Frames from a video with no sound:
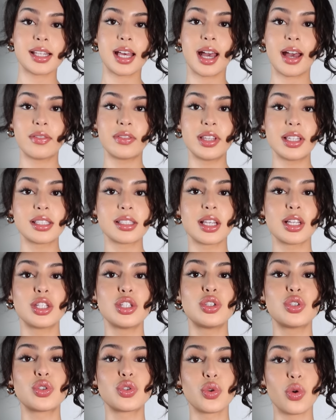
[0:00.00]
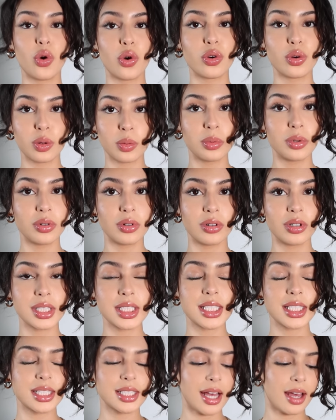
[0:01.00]
I have this adorable
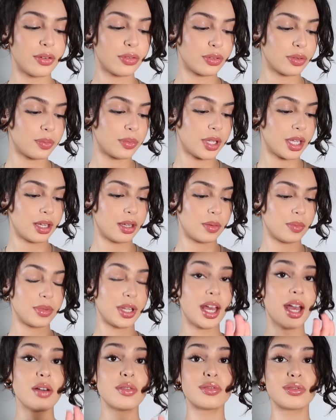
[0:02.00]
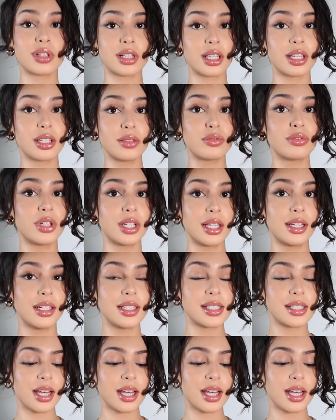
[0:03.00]
set from them. They have really, really good